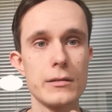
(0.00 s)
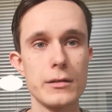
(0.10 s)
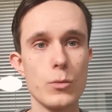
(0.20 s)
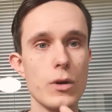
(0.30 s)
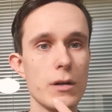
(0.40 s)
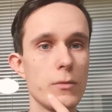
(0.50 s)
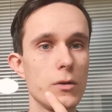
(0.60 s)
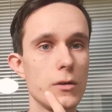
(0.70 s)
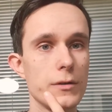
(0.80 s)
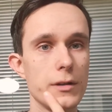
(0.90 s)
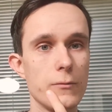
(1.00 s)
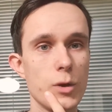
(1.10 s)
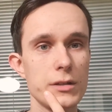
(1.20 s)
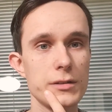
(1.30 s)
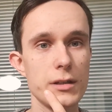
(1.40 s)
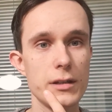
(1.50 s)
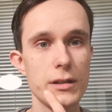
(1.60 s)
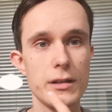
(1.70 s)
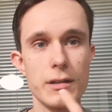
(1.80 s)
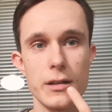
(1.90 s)
the warble on the one side
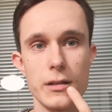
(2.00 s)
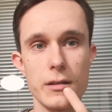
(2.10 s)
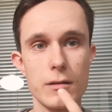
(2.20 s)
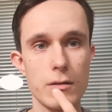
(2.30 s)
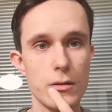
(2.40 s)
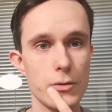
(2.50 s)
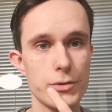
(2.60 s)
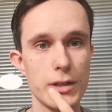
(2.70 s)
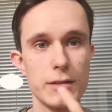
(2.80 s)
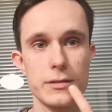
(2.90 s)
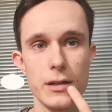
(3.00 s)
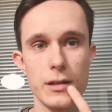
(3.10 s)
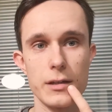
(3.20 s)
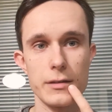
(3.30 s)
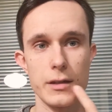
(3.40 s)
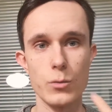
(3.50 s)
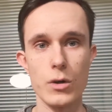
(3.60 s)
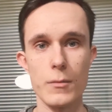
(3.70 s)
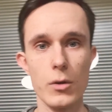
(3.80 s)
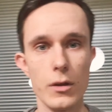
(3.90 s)
and then close that side and then
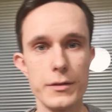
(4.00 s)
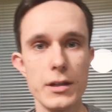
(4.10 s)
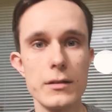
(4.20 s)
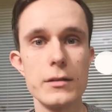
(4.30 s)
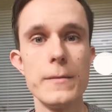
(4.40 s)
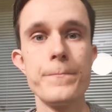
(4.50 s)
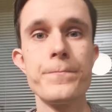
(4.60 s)
warble on the other.